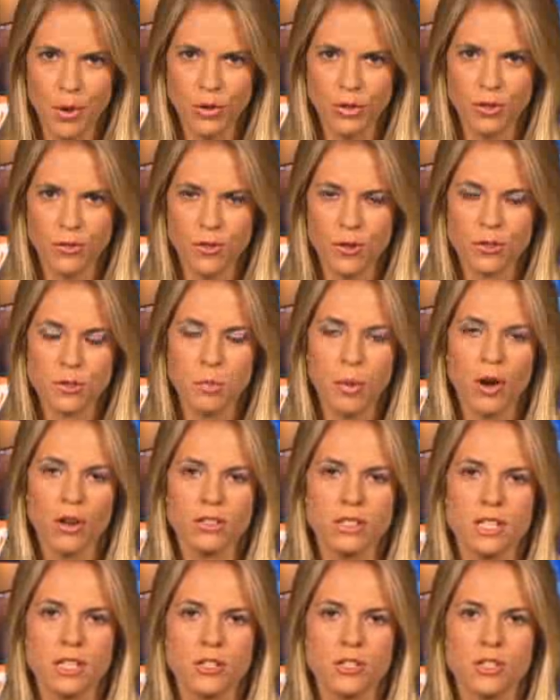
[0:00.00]
both of those
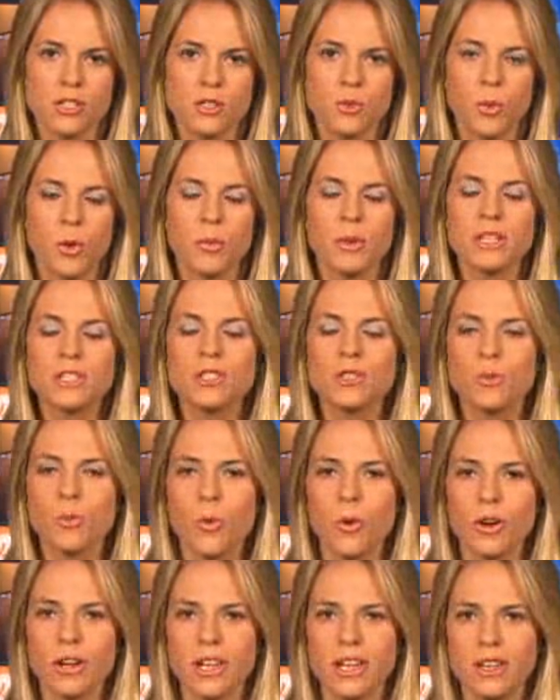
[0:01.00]
politicians will be
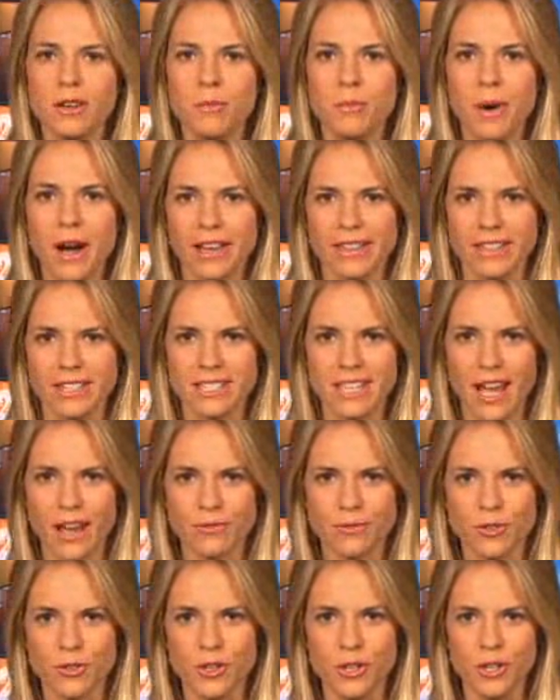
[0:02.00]
sworn in by this
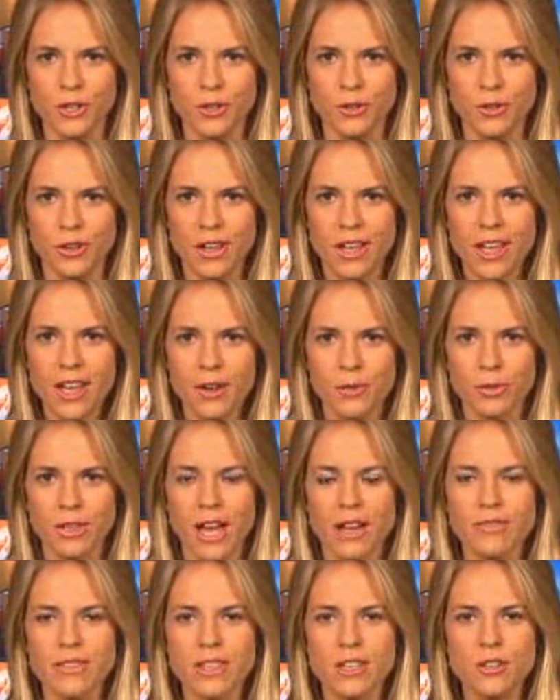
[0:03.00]
afternoon. We're
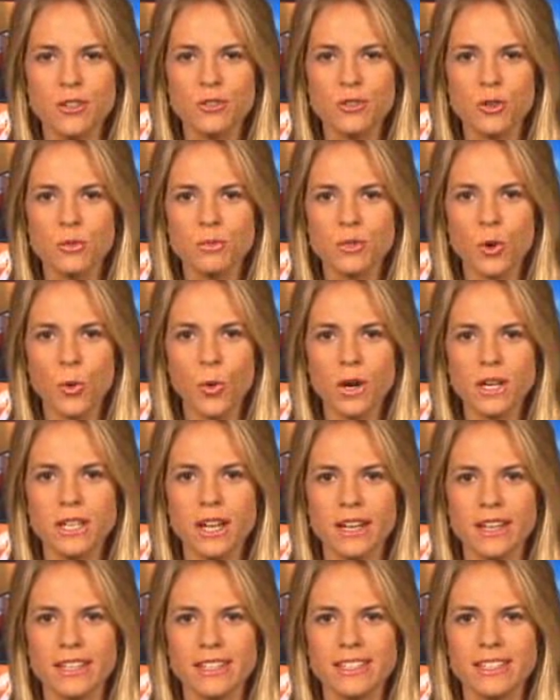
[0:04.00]
live in the newsroom. Tori
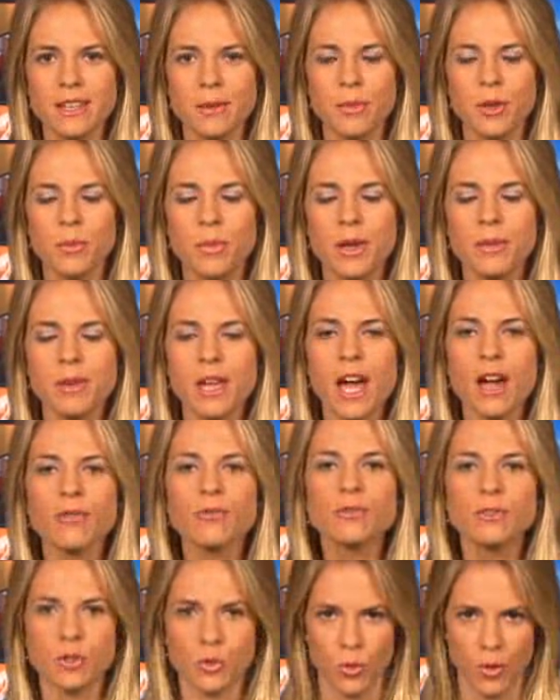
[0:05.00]
Dunning WPBF
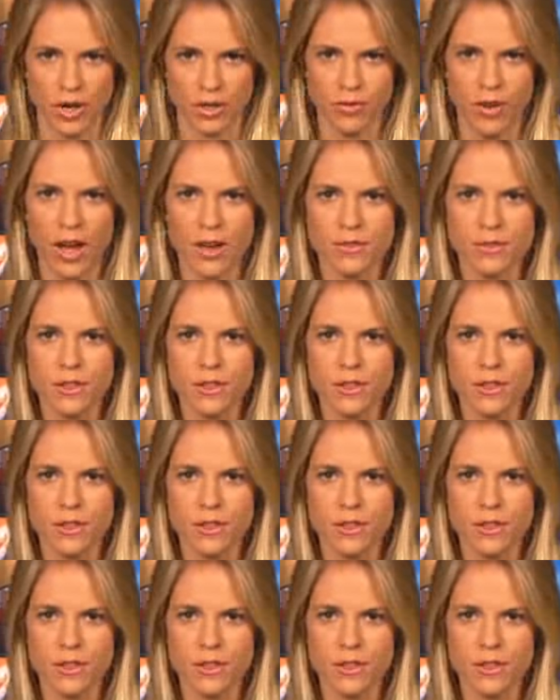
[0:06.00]
25